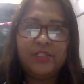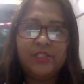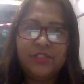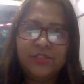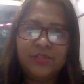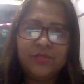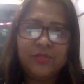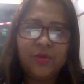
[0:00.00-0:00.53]
What
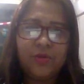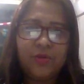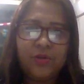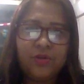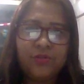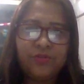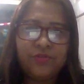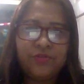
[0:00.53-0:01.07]
is the role
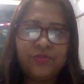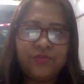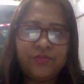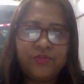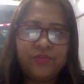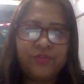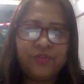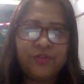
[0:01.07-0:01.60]

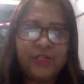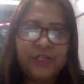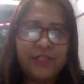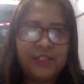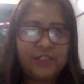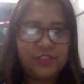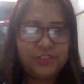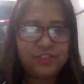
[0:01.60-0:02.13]
of a
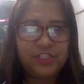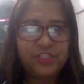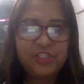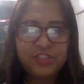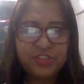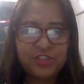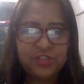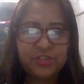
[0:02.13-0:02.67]
realist
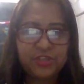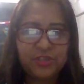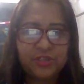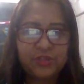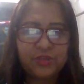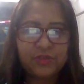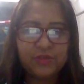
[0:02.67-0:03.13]
teacher?